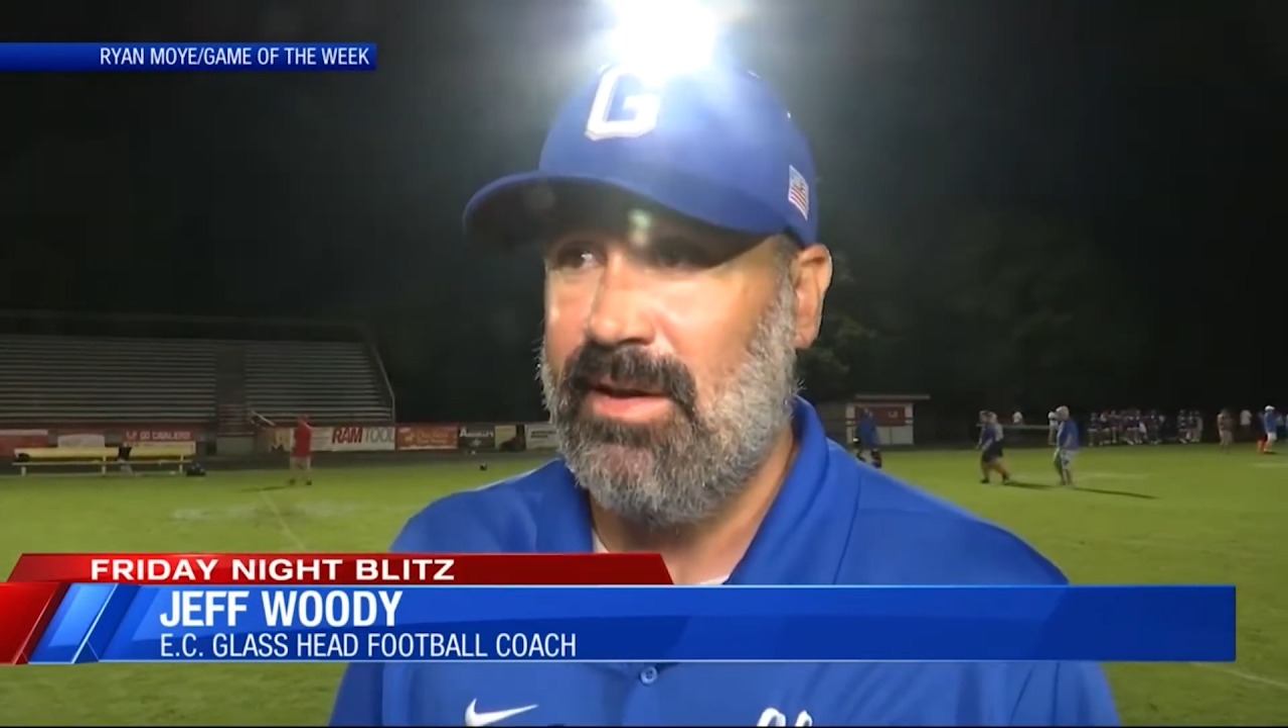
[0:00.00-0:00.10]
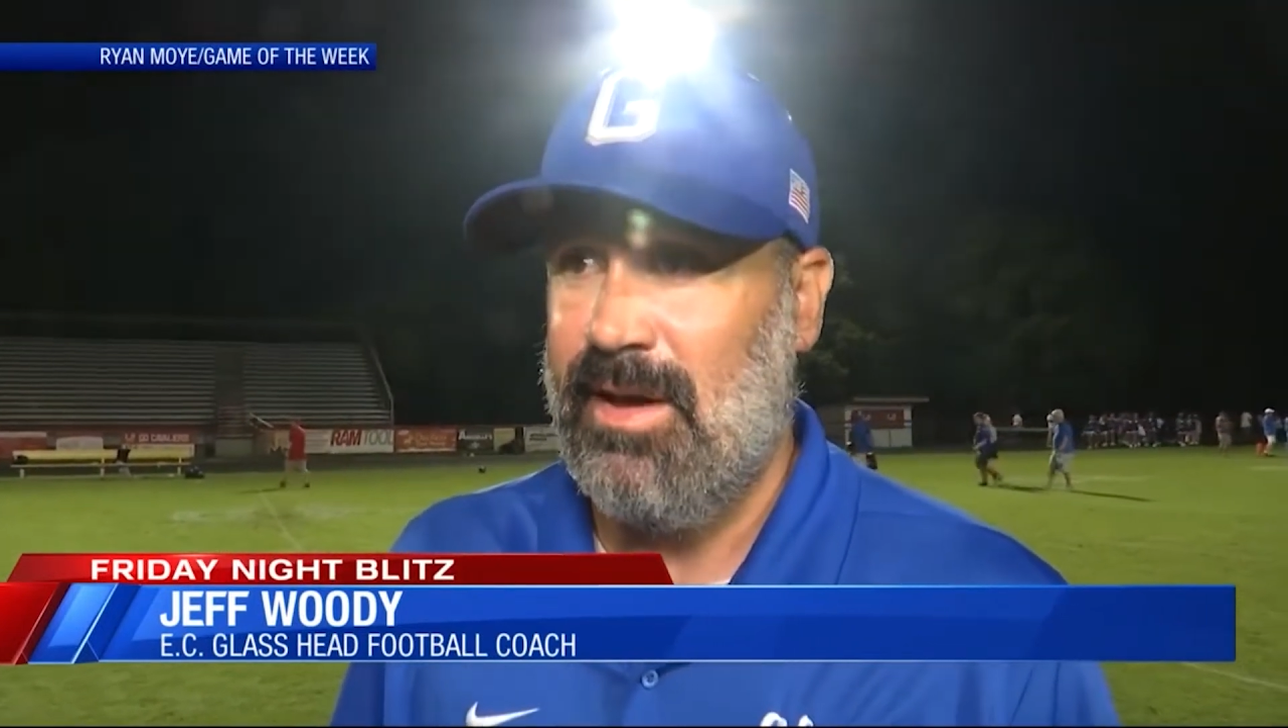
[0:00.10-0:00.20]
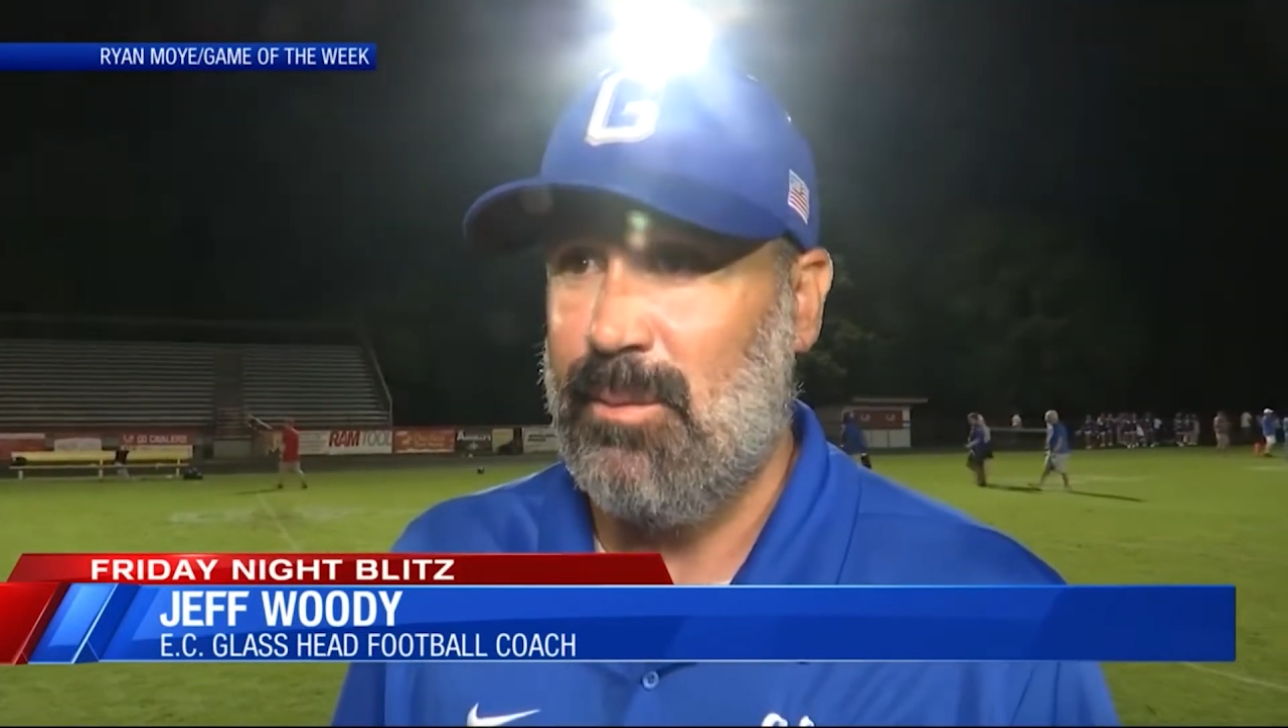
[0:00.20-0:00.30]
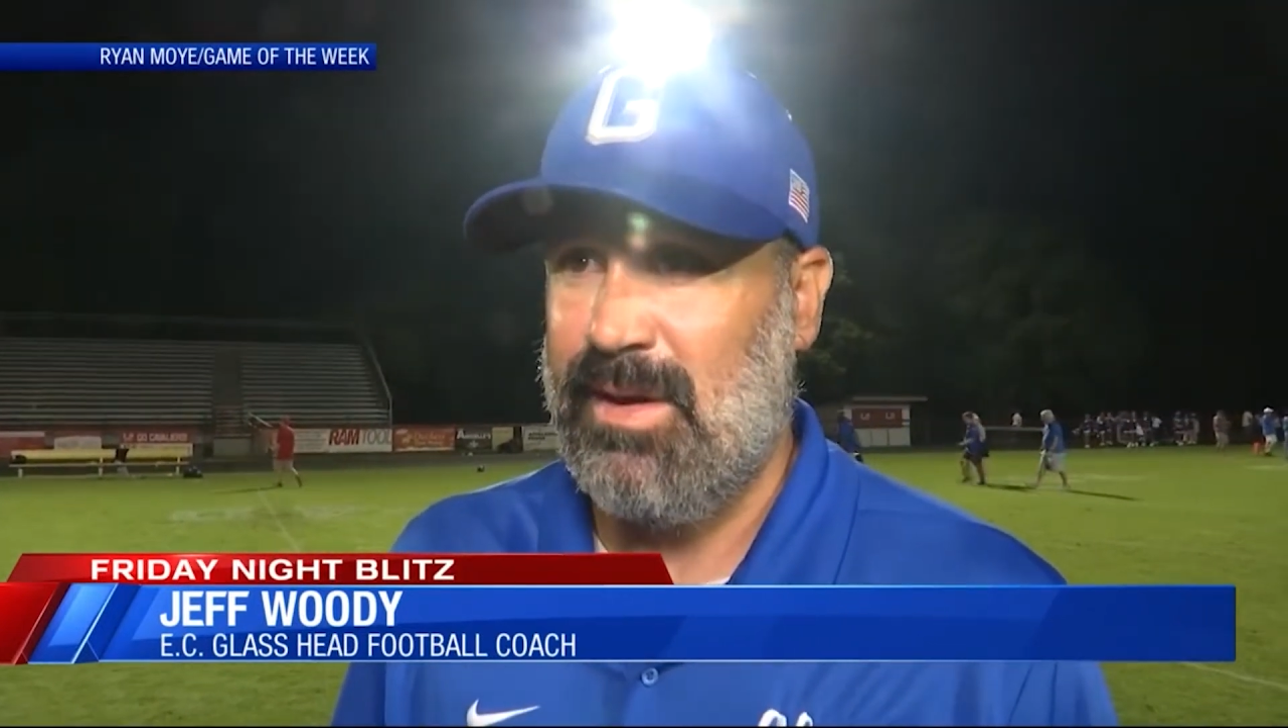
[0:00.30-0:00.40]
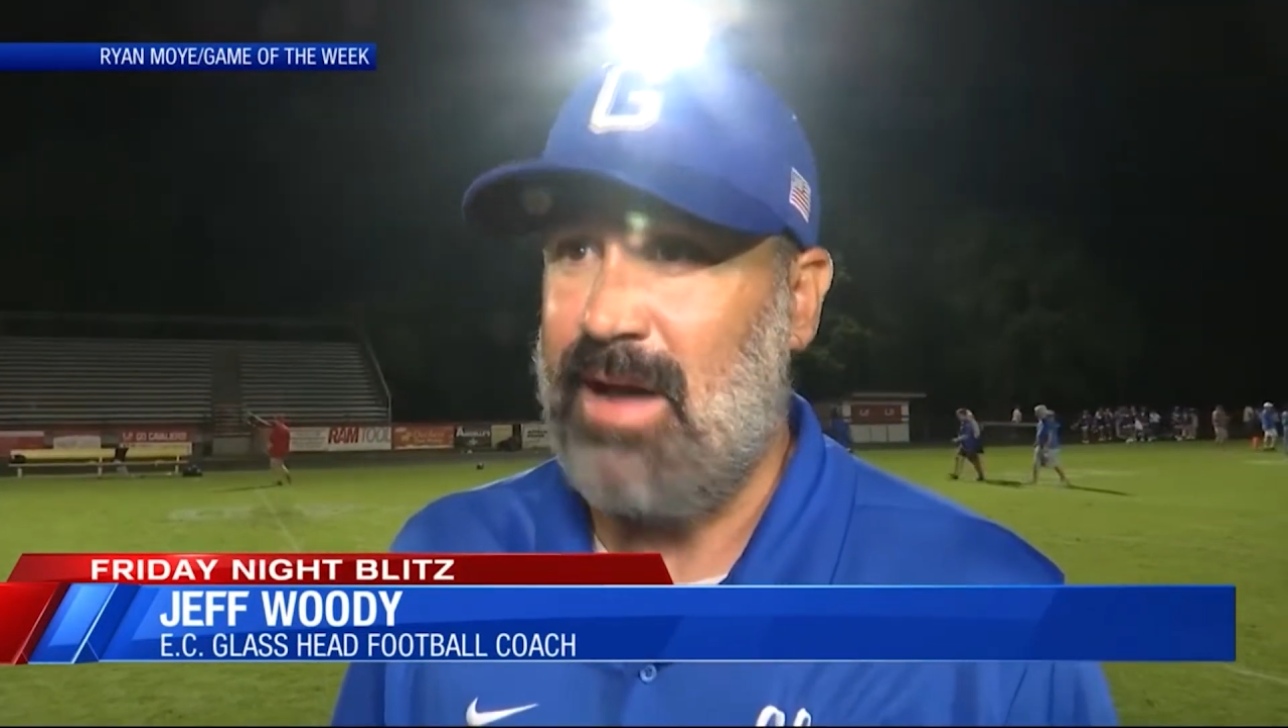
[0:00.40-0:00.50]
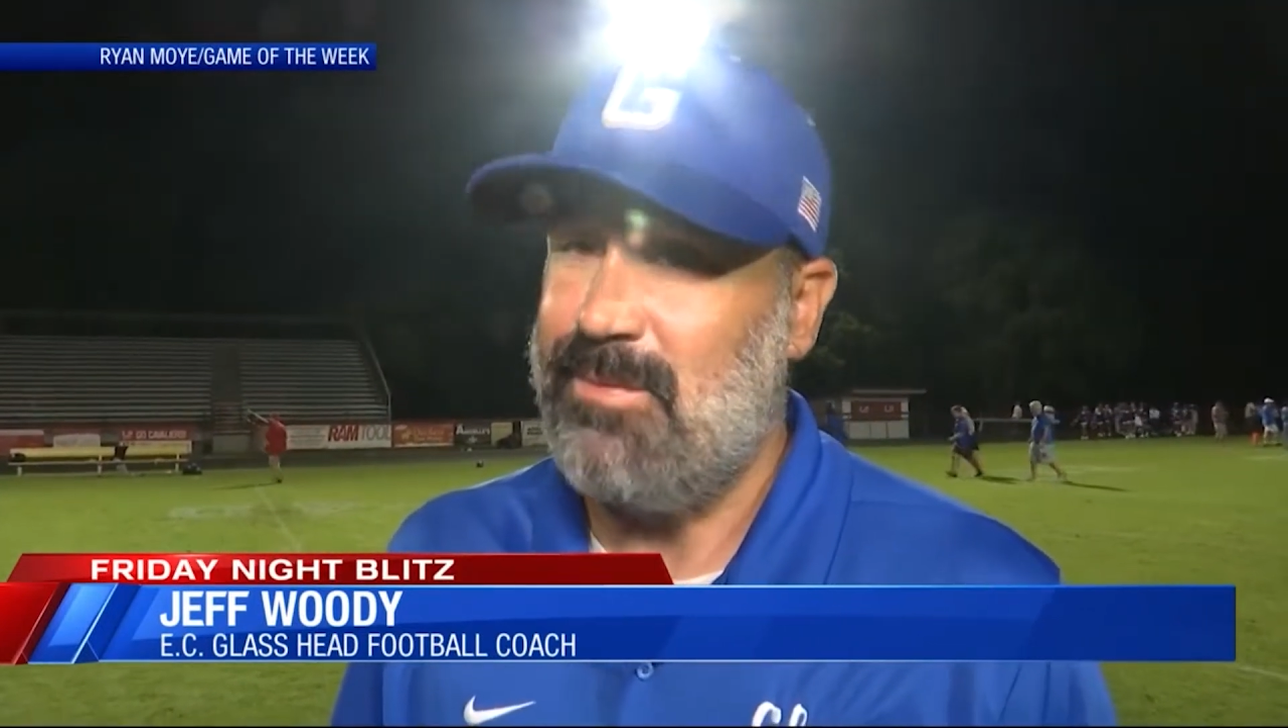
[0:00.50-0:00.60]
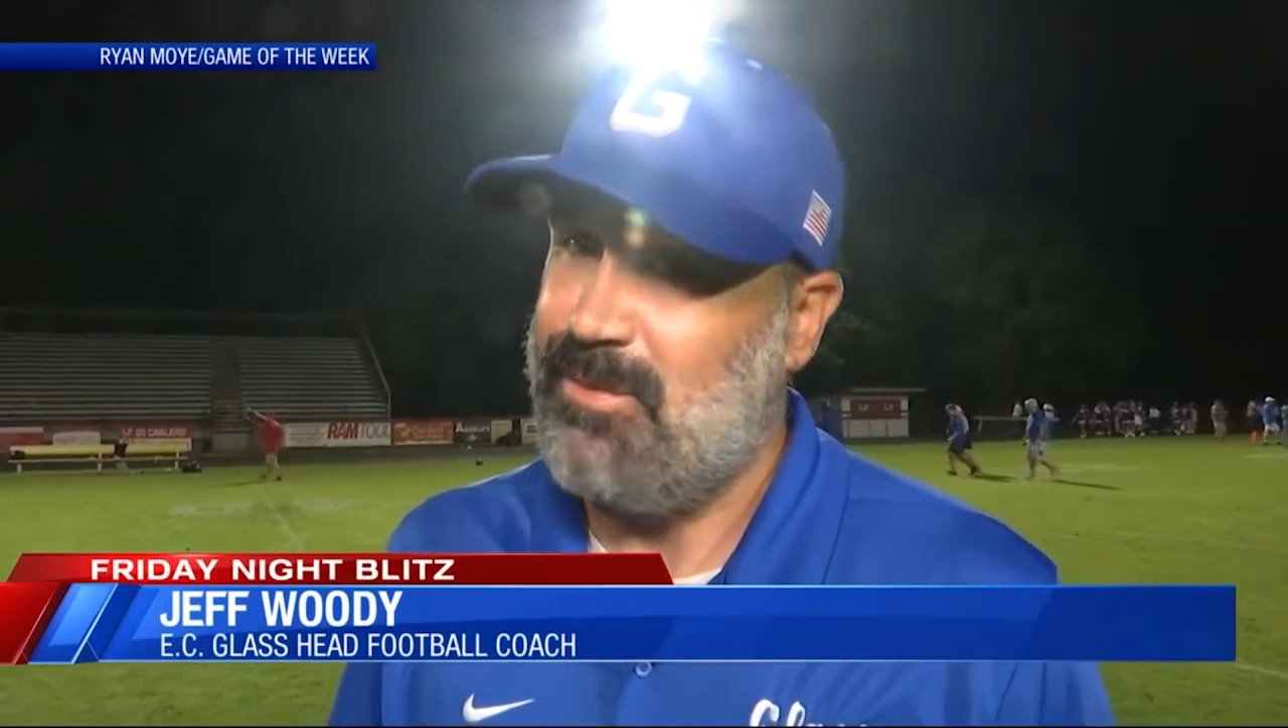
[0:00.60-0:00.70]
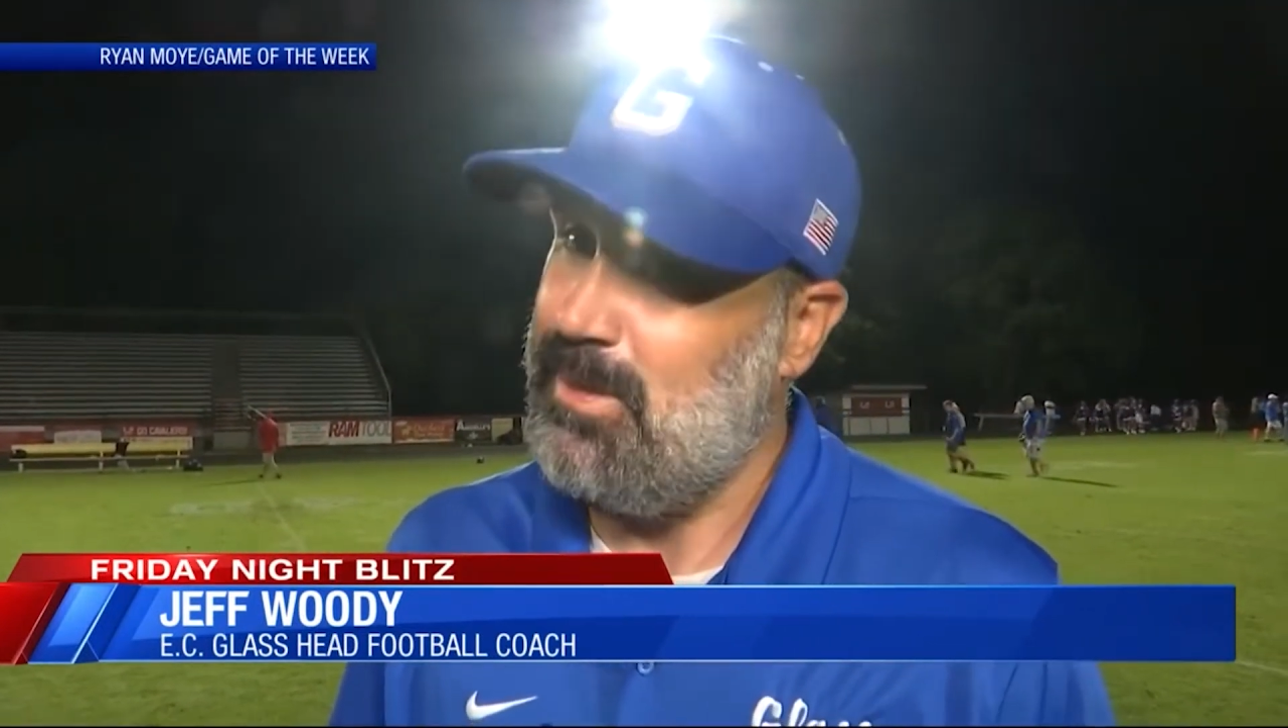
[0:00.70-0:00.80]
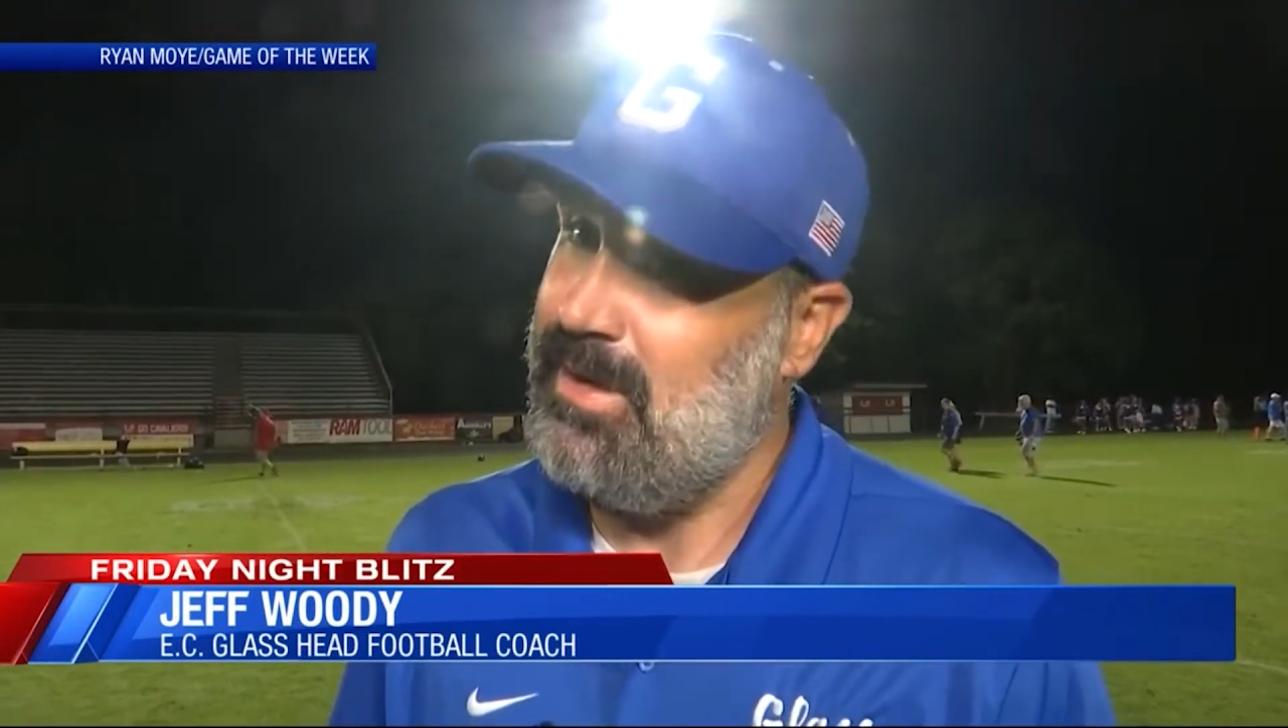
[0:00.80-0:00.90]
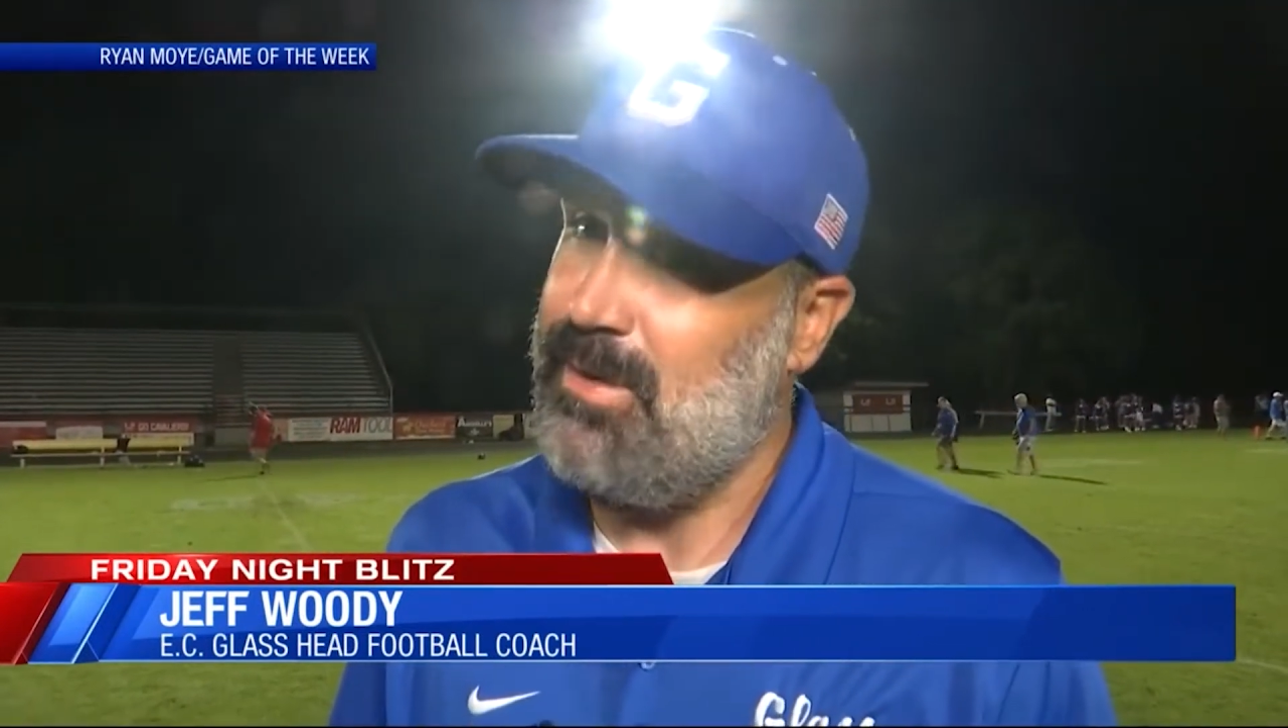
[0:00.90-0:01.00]
and we got
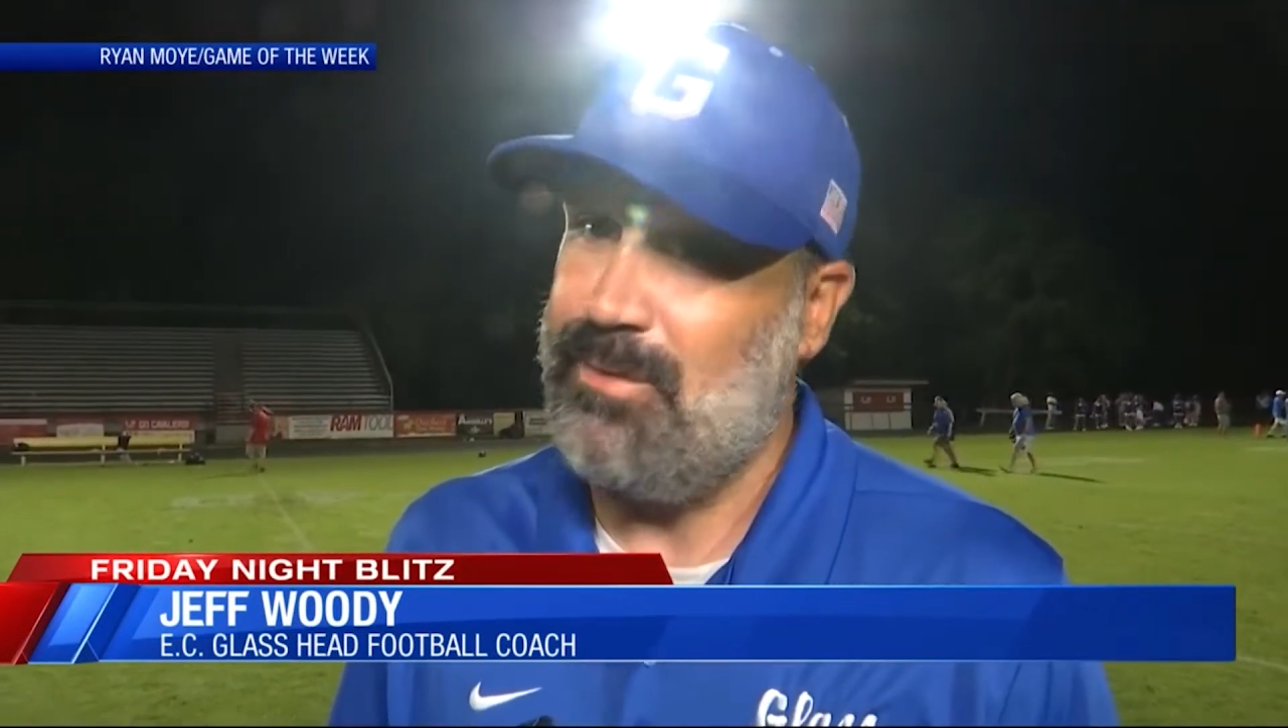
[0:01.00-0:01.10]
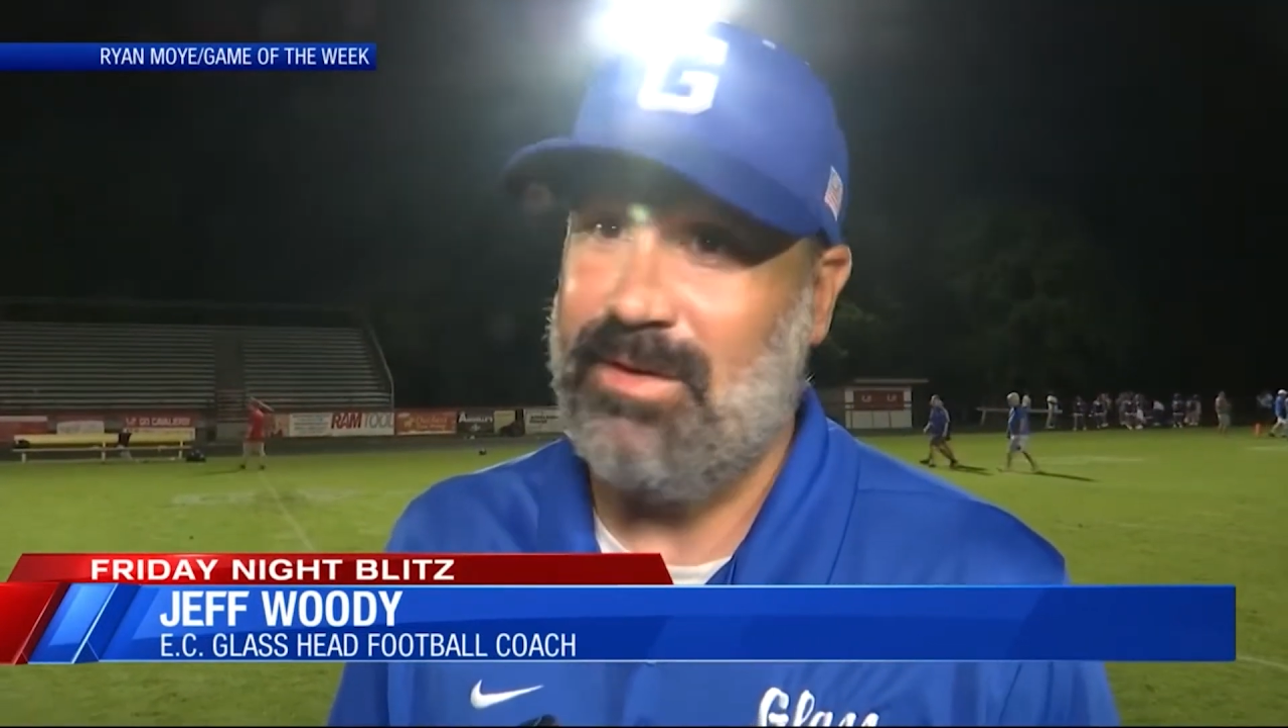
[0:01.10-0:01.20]
speed on